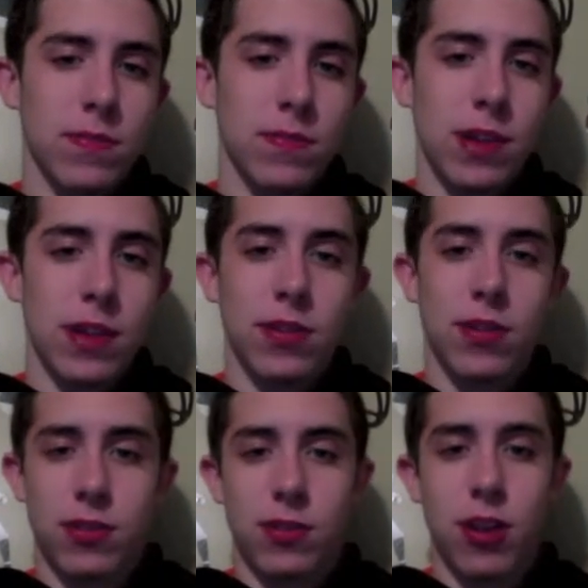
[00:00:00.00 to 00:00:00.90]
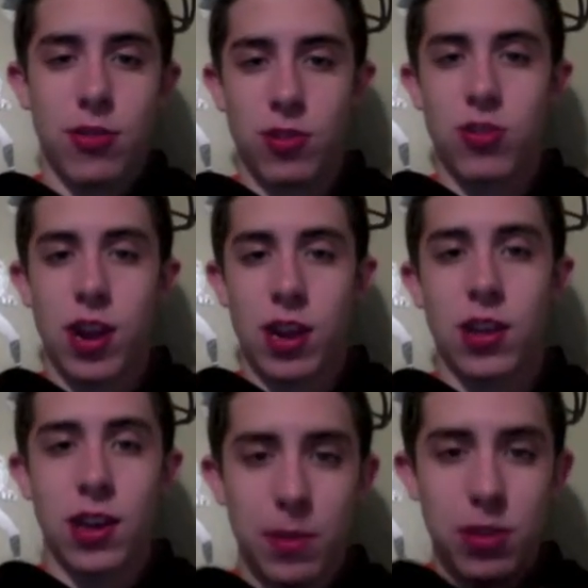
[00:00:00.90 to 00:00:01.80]
not the country Czech.
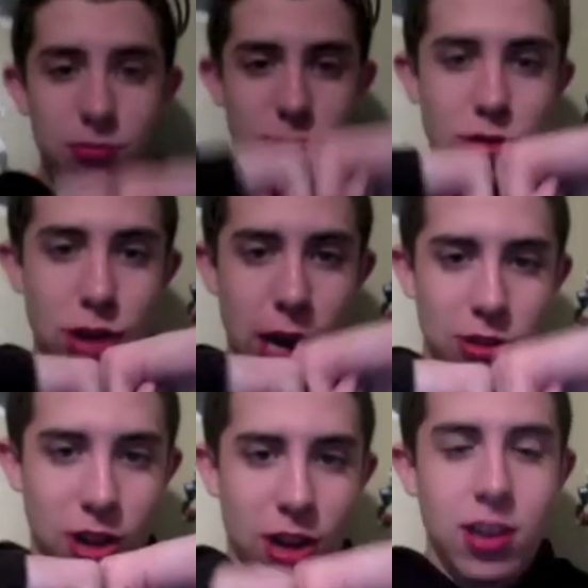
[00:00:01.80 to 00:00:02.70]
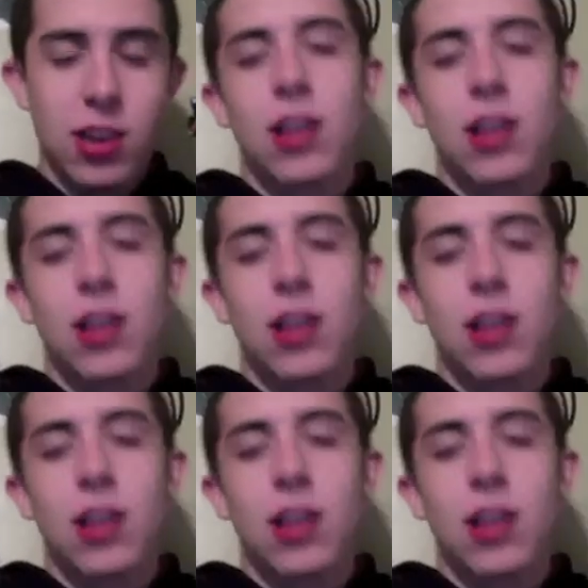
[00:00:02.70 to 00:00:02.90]
I mean Czech.